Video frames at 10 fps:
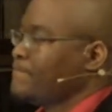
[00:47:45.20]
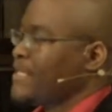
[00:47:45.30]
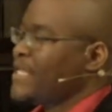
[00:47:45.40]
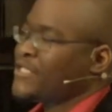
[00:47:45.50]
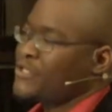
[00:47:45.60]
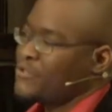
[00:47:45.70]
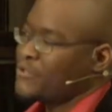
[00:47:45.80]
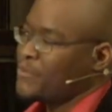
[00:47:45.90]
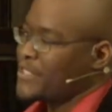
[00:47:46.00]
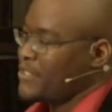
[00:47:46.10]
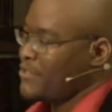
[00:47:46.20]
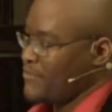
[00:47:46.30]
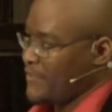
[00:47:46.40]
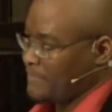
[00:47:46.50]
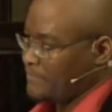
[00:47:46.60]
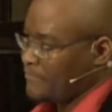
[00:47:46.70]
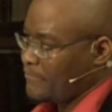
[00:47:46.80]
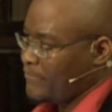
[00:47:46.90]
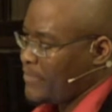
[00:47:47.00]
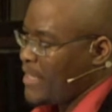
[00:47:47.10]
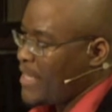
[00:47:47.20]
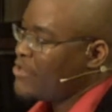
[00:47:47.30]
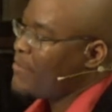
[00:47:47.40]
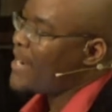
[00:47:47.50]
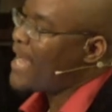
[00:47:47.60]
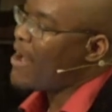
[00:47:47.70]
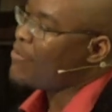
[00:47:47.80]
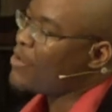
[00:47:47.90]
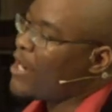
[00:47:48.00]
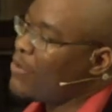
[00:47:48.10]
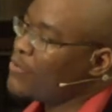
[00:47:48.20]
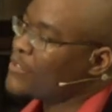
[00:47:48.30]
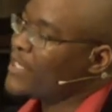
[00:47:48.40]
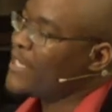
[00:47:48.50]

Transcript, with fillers: issues with children, no matter how close it